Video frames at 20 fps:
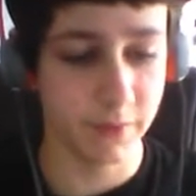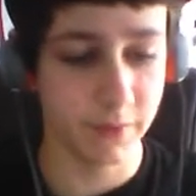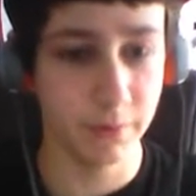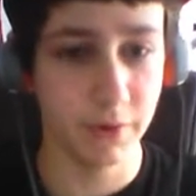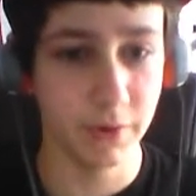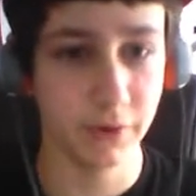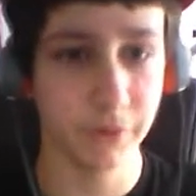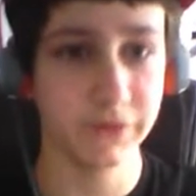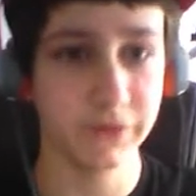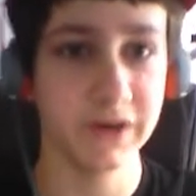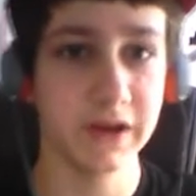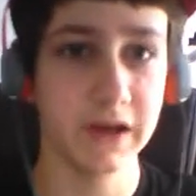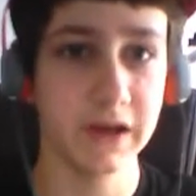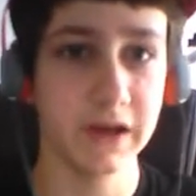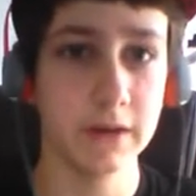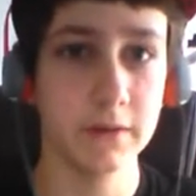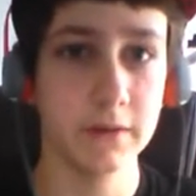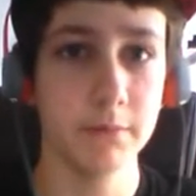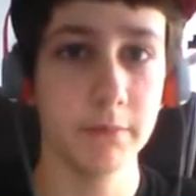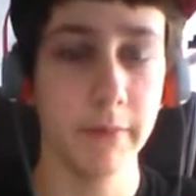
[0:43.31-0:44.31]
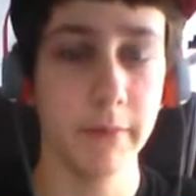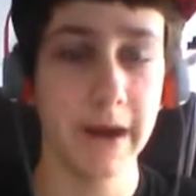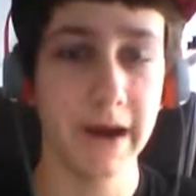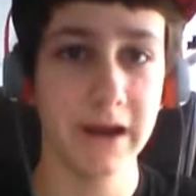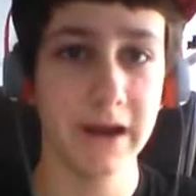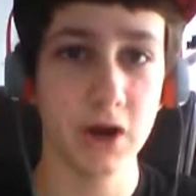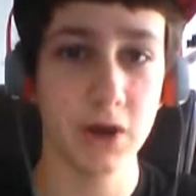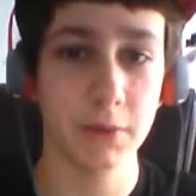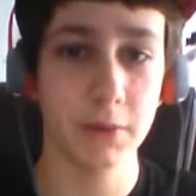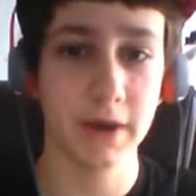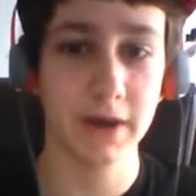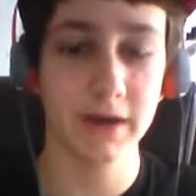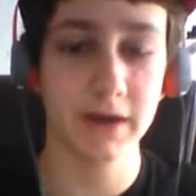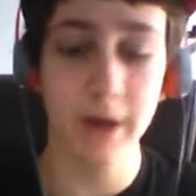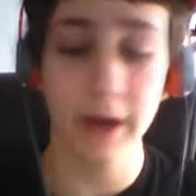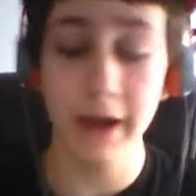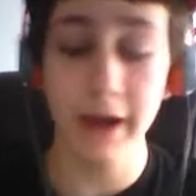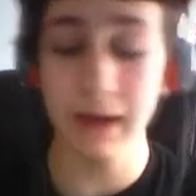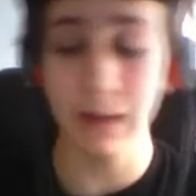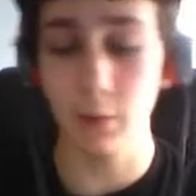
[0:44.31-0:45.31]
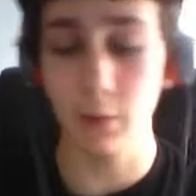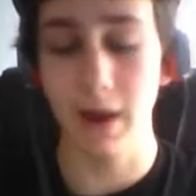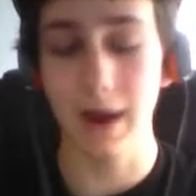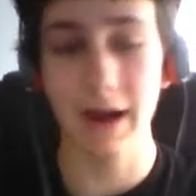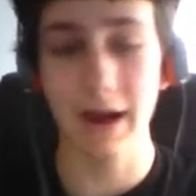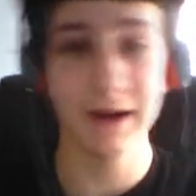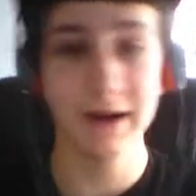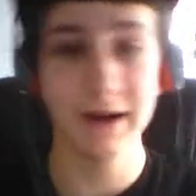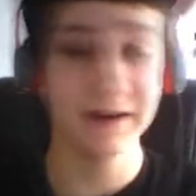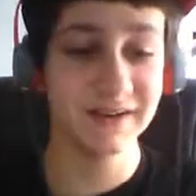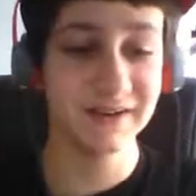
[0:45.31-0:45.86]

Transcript: built-in mic on my anyway